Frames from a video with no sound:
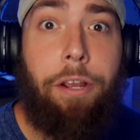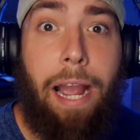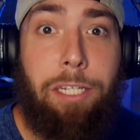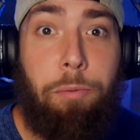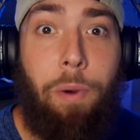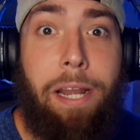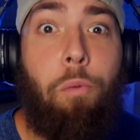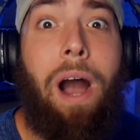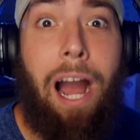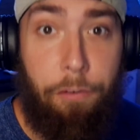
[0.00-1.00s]
guys have been waiting a
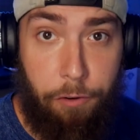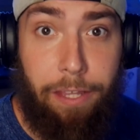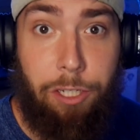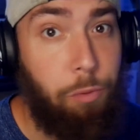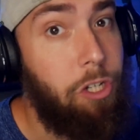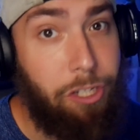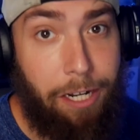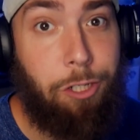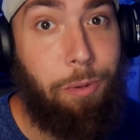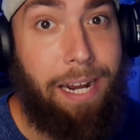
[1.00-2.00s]
while for this one, so
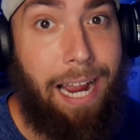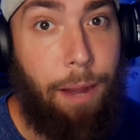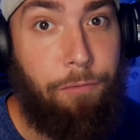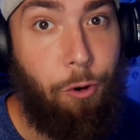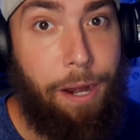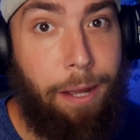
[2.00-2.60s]
here's what I got for